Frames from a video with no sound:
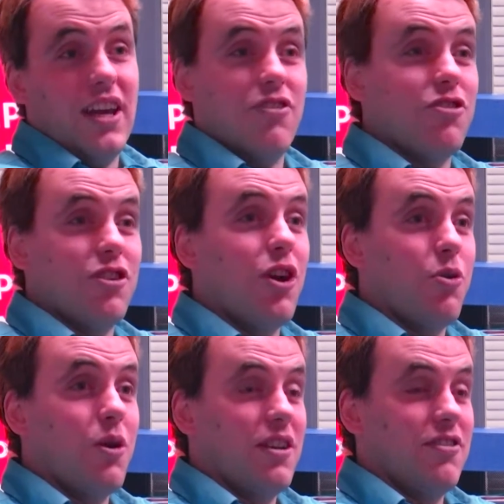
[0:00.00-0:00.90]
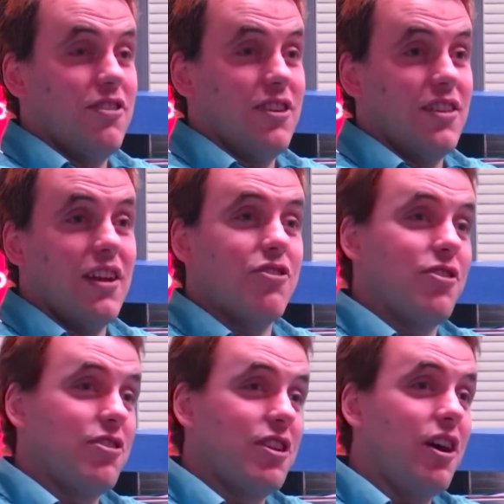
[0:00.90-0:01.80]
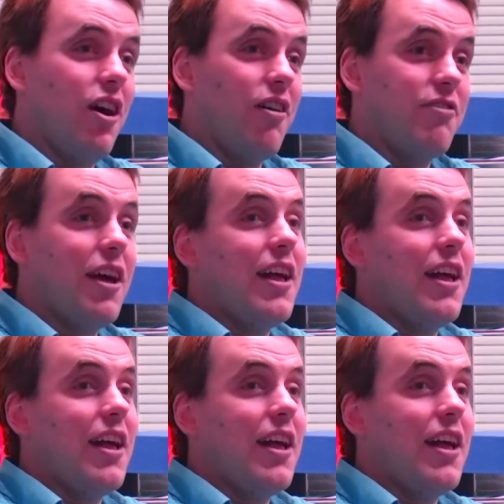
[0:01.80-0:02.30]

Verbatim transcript: yes or no question and then turned it off,